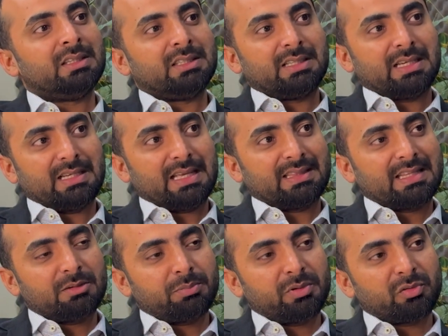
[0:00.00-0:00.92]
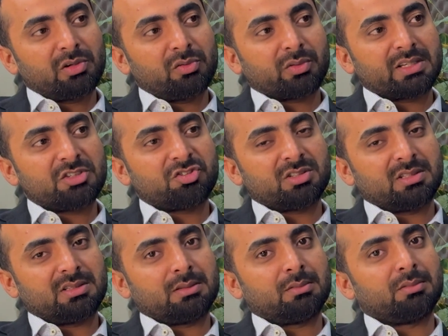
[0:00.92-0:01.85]
At that particular
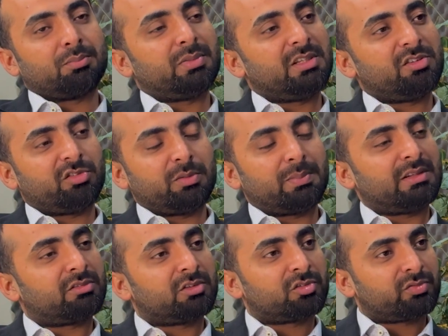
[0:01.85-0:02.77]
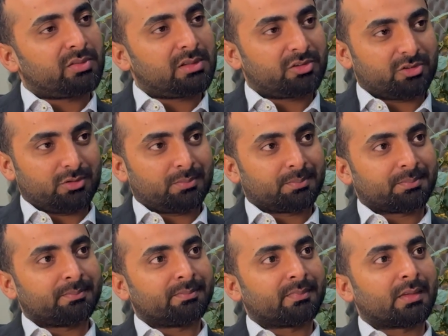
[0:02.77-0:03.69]
location, please replace its filter.
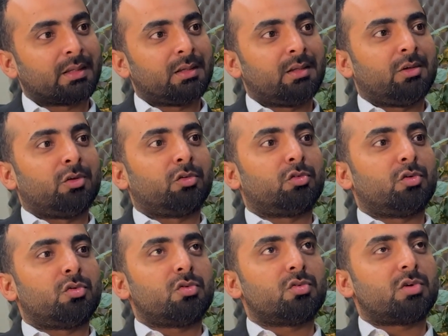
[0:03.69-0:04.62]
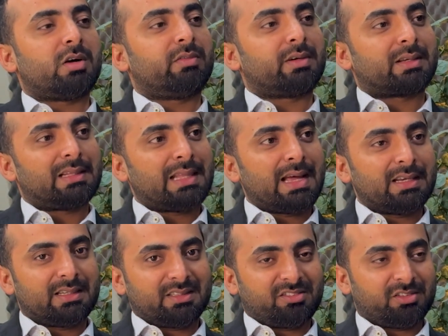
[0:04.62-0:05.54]
So our
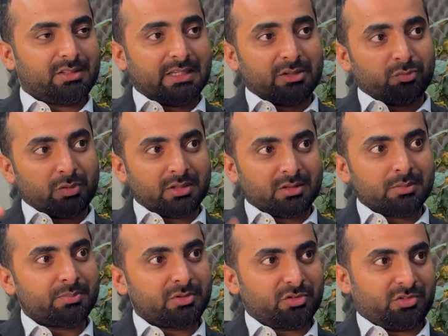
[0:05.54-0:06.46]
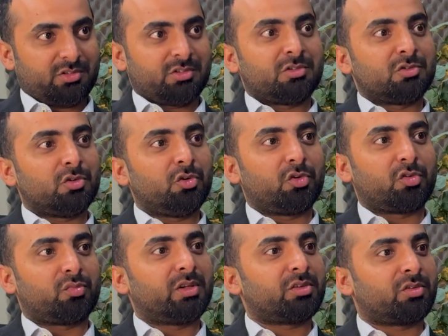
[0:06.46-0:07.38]
client sitting at one computer
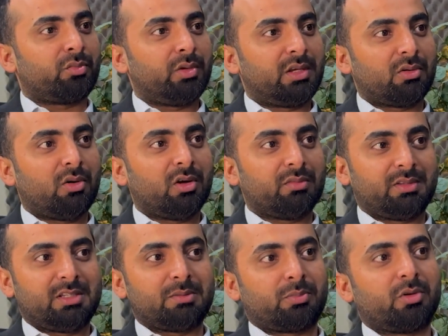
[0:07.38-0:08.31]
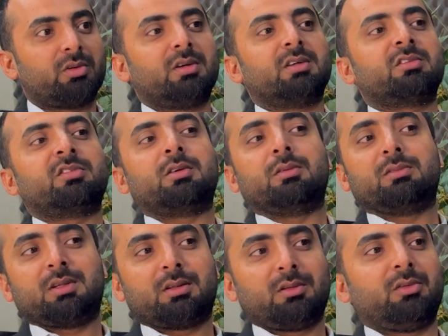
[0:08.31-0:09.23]
knows what's going on with their products around
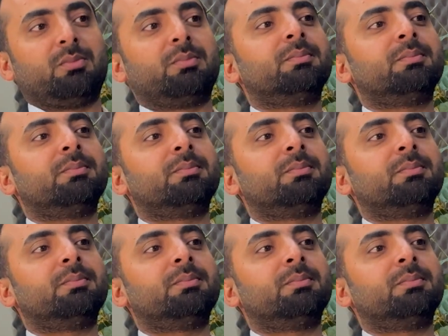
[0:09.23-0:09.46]
the globe.